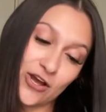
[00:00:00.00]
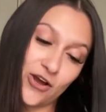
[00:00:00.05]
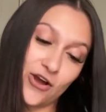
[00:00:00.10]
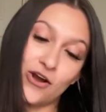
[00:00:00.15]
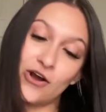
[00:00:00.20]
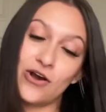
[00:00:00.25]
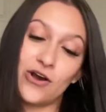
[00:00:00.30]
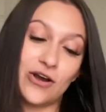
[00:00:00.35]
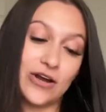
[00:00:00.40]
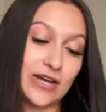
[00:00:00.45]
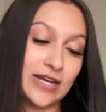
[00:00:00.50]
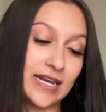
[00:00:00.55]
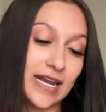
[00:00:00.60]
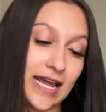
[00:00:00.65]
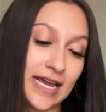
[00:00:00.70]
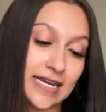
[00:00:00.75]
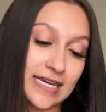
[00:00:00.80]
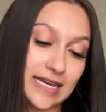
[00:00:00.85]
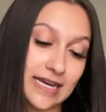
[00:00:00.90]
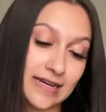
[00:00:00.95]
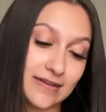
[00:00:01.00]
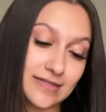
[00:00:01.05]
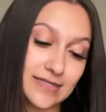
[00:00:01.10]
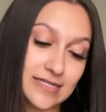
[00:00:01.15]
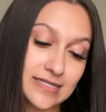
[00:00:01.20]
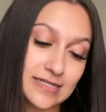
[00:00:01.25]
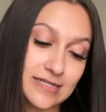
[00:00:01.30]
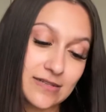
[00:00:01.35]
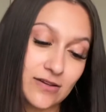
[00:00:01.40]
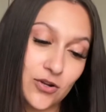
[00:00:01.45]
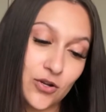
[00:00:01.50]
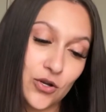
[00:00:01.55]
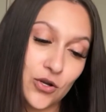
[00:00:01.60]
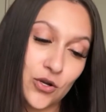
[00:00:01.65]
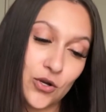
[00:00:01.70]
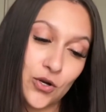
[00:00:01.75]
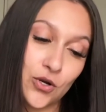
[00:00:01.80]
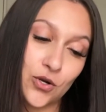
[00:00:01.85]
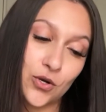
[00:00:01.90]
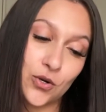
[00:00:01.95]
on, I guess
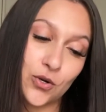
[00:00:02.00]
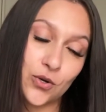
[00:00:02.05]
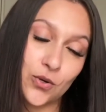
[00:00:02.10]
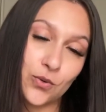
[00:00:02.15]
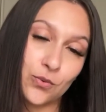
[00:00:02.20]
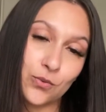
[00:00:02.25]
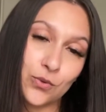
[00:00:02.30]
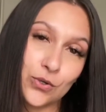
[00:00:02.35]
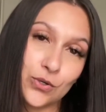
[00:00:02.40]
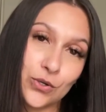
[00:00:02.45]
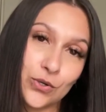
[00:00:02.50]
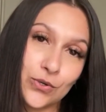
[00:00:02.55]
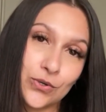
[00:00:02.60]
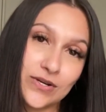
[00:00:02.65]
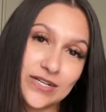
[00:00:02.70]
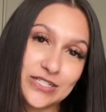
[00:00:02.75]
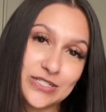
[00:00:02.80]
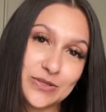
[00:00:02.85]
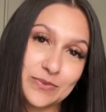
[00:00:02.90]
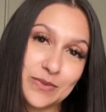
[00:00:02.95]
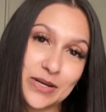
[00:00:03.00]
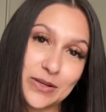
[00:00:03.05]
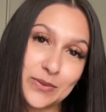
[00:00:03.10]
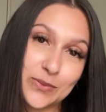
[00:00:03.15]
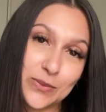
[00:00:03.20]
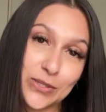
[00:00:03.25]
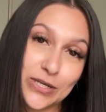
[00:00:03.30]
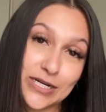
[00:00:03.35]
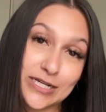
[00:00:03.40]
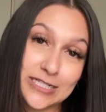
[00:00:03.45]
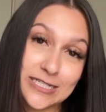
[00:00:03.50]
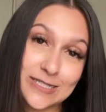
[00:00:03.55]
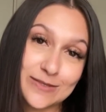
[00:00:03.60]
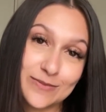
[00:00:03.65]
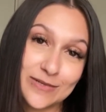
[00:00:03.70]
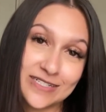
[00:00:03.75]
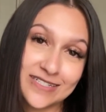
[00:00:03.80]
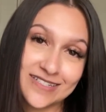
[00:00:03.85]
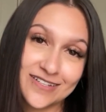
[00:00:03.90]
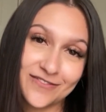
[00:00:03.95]
we'll go into my more
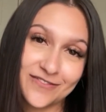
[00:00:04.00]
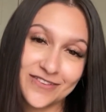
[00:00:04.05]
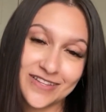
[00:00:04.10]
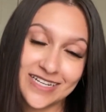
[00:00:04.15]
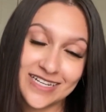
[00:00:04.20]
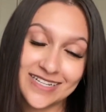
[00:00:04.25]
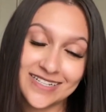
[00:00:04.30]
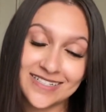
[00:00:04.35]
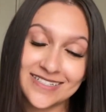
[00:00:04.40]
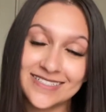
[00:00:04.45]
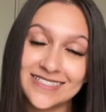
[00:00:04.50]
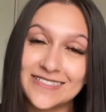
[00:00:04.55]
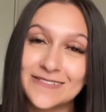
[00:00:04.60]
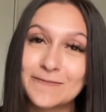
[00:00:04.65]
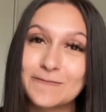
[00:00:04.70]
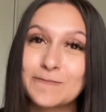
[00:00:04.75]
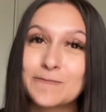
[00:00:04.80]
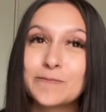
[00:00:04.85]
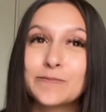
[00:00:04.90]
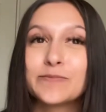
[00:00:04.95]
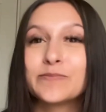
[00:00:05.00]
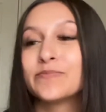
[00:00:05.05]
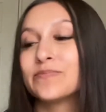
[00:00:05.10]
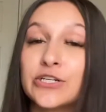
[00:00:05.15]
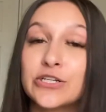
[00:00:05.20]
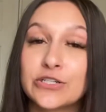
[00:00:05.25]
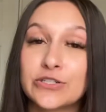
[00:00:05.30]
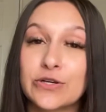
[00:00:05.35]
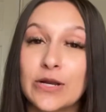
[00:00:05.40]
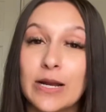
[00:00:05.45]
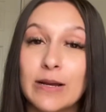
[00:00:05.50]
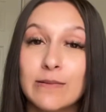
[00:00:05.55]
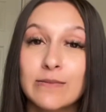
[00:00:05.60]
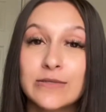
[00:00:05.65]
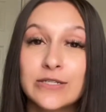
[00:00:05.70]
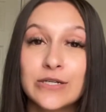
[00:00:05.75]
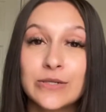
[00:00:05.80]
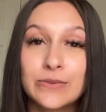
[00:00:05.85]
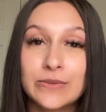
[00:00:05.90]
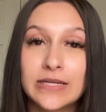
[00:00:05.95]
expensive things. Your scrubs
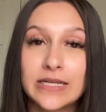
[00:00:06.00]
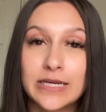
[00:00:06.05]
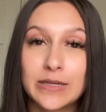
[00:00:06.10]
are really